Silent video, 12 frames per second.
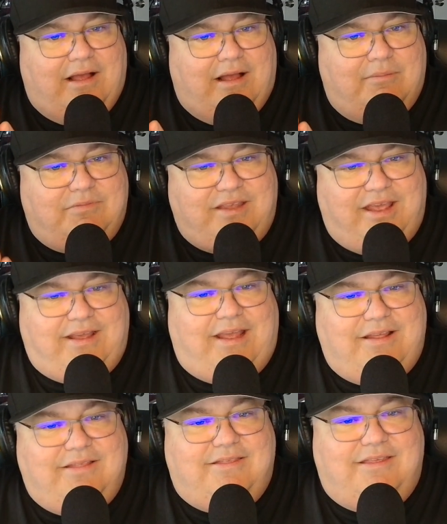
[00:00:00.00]
I'm
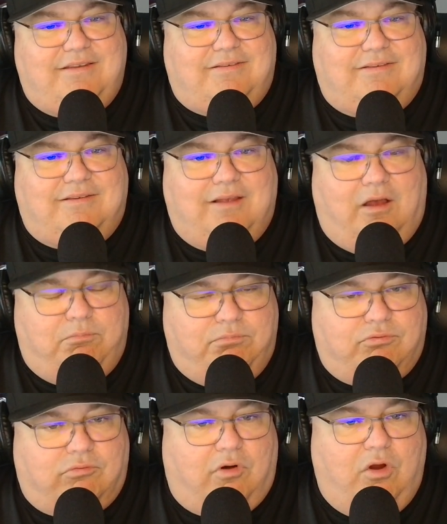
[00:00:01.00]
taking this
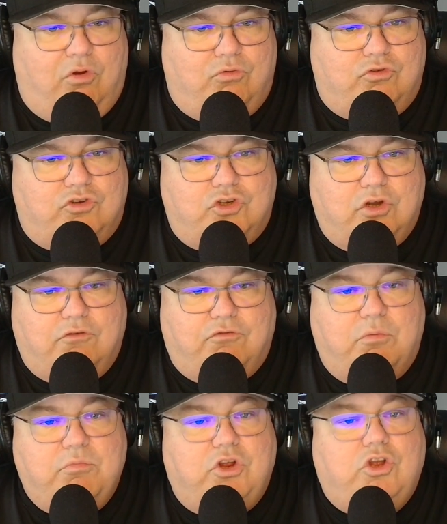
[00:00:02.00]
approach
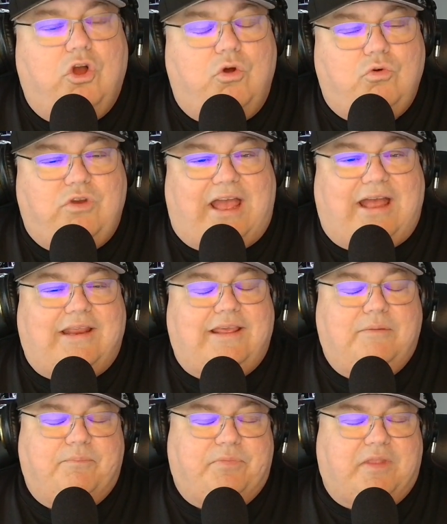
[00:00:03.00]
from GoDaddy
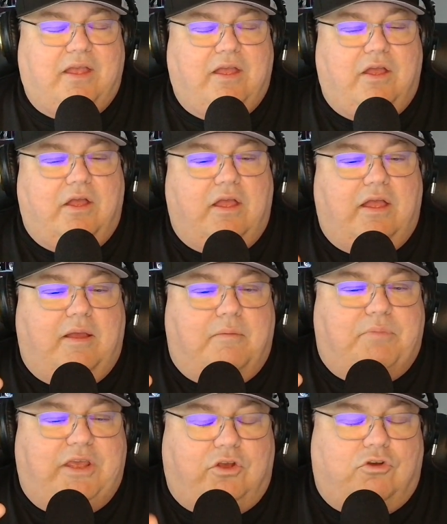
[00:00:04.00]

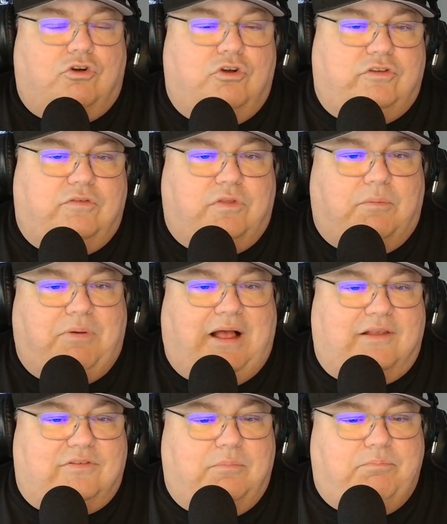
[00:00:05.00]
because of the
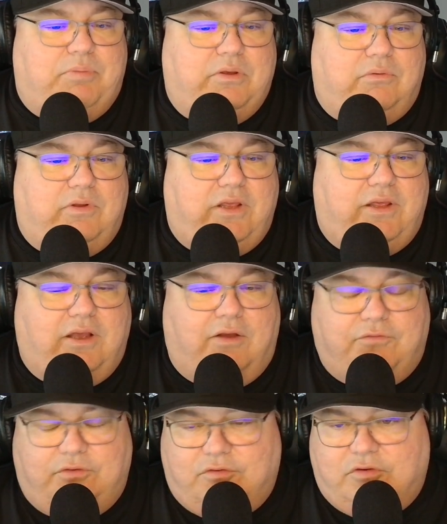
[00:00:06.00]
possibility
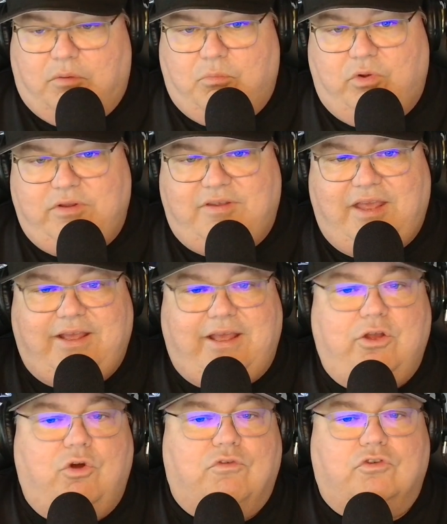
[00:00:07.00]
of someone
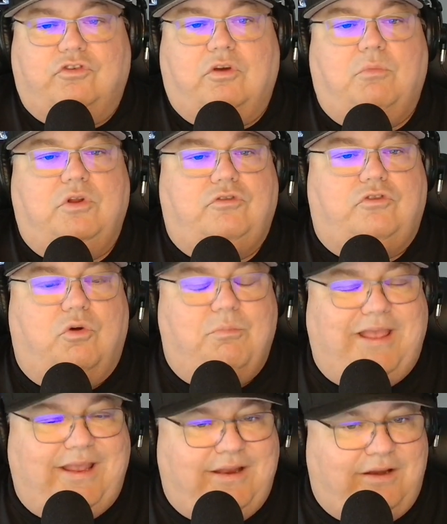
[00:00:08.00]
taking over someone's
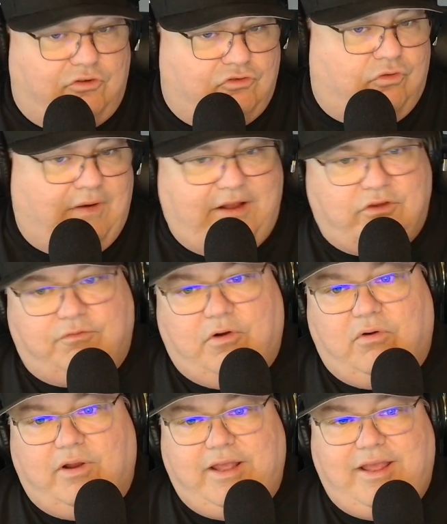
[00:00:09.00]
domain and
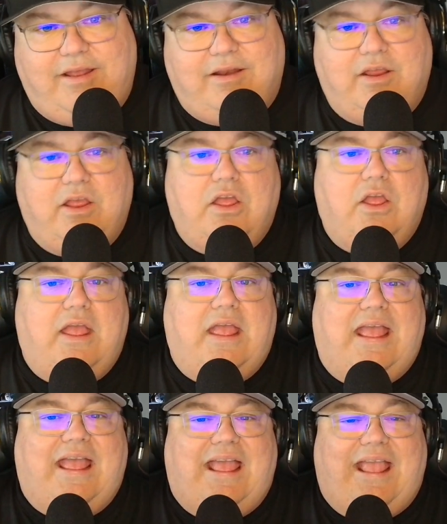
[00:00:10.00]
transferring it.
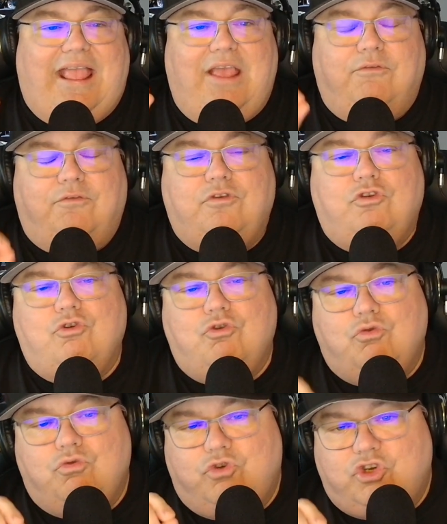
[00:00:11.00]
If
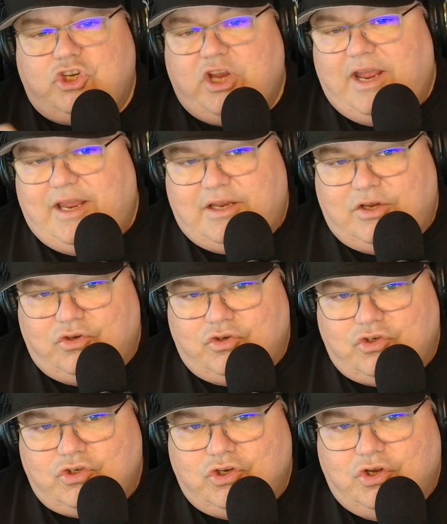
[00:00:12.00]
you
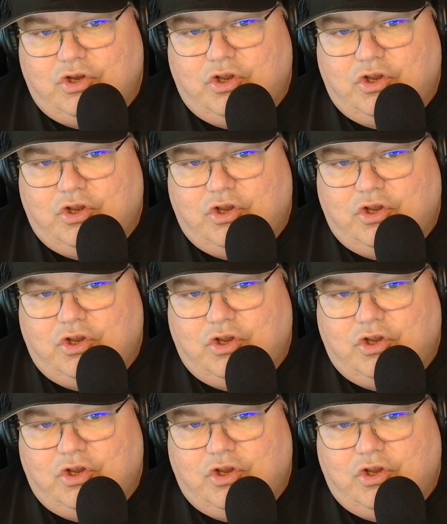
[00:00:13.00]
change